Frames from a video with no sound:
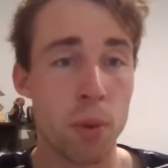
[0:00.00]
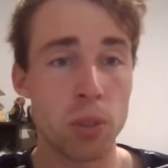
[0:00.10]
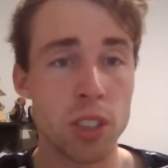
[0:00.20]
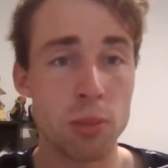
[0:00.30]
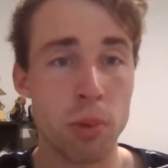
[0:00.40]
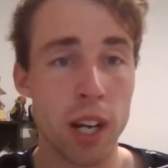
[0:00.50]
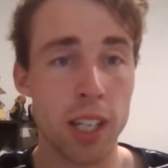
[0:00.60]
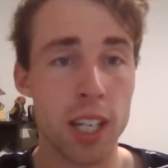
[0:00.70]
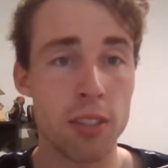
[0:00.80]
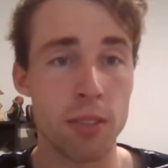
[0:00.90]
What's his
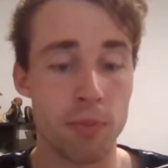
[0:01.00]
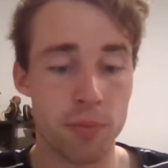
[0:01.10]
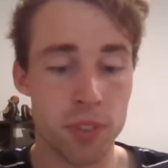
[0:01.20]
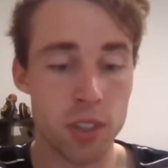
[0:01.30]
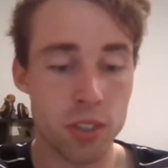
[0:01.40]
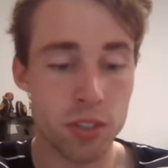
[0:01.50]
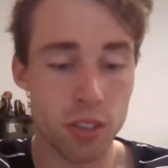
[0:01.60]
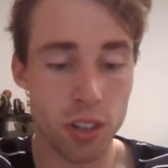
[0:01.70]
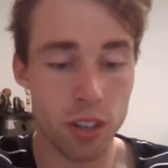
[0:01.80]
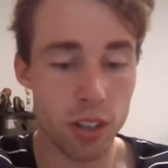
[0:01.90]
break even?
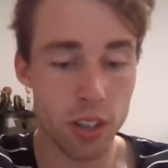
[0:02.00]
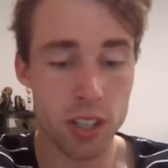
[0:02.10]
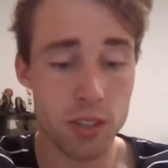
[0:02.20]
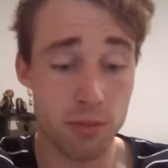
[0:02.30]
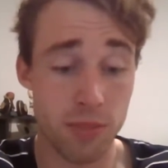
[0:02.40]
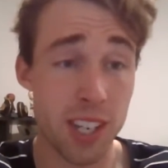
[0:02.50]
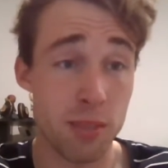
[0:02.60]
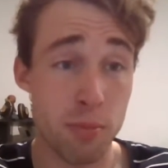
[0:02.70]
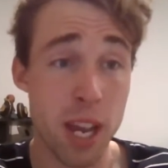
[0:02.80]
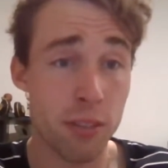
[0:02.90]
Because
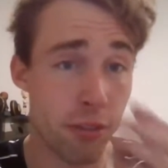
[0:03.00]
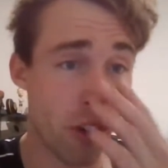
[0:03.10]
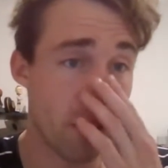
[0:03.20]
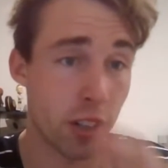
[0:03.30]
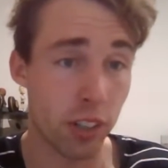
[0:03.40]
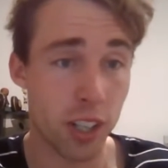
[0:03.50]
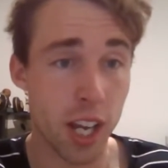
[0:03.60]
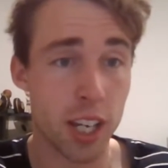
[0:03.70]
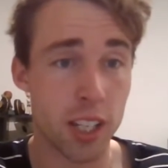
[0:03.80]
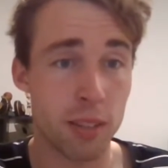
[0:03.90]
he's about
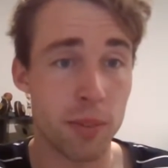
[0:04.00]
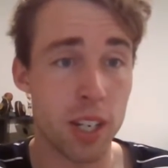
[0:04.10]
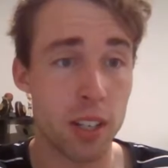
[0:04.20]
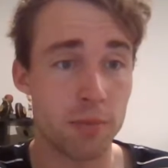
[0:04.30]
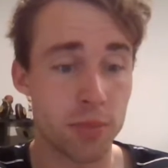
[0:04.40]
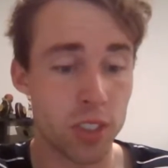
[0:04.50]
500K at the minute.